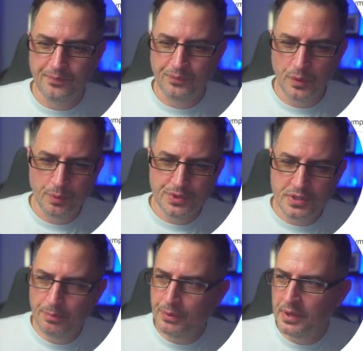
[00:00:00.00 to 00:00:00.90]
was
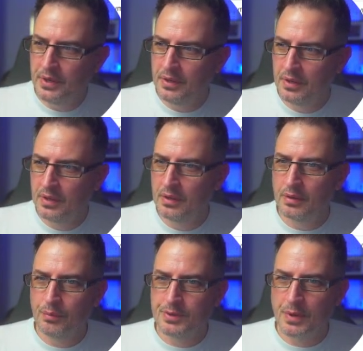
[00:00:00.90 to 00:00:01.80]
simply,
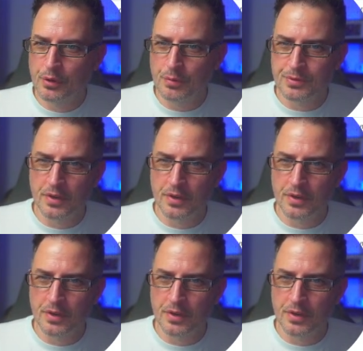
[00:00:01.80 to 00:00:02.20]
where's my group? Sorry,